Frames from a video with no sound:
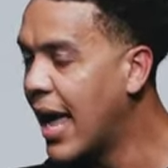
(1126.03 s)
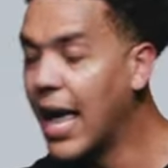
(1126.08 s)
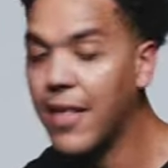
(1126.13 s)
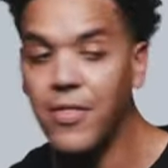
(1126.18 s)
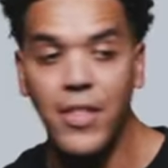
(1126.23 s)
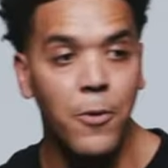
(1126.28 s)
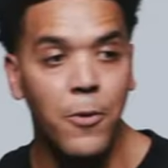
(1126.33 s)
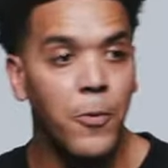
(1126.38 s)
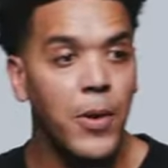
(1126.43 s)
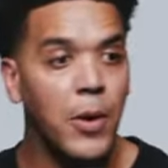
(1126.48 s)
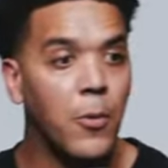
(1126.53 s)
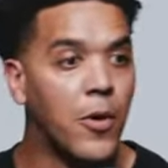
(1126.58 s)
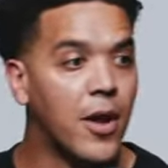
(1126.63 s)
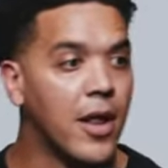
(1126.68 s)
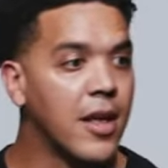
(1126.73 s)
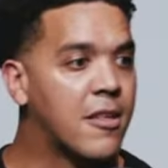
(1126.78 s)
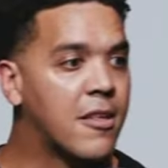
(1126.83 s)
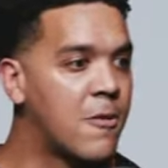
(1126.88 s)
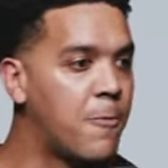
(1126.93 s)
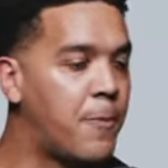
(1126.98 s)
and then we
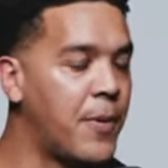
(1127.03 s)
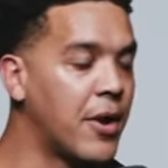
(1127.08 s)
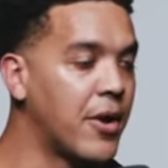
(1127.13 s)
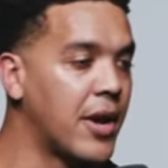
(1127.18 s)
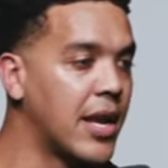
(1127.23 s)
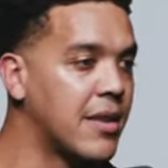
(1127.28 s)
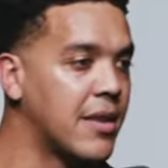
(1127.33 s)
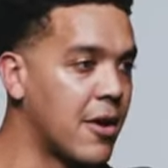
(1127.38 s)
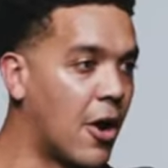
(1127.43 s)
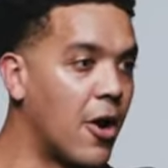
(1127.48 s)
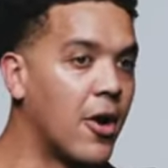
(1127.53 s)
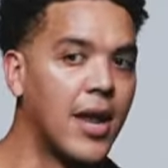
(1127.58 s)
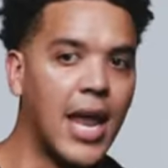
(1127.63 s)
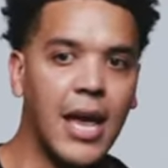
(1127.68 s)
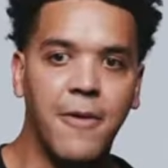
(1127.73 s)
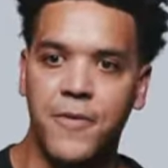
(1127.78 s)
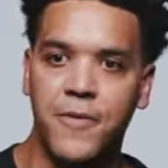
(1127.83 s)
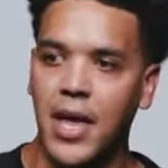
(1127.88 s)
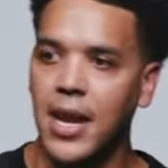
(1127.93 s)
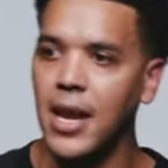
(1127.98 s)
will experience our
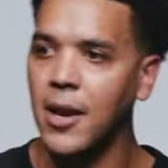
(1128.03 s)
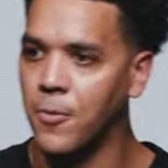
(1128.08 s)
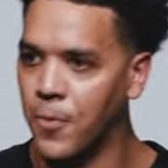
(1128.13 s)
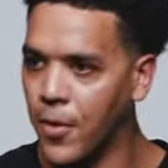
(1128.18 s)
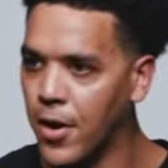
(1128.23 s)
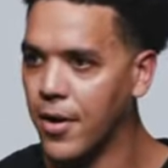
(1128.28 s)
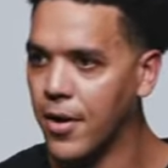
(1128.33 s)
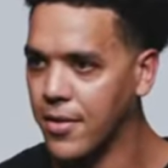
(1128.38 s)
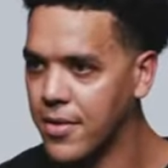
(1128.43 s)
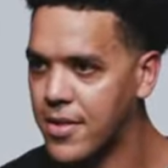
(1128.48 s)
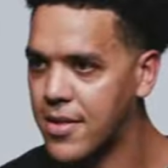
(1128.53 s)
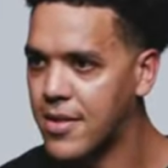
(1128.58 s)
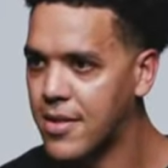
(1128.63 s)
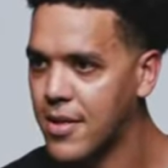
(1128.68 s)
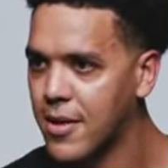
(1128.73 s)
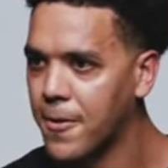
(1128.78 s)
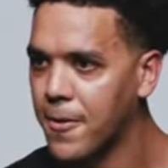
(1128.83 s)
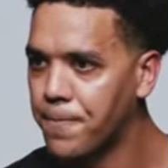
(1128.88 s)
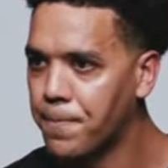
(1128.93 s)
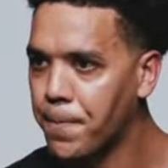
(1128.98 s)
life getting
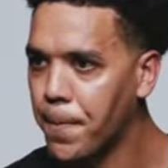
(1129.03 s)
worse.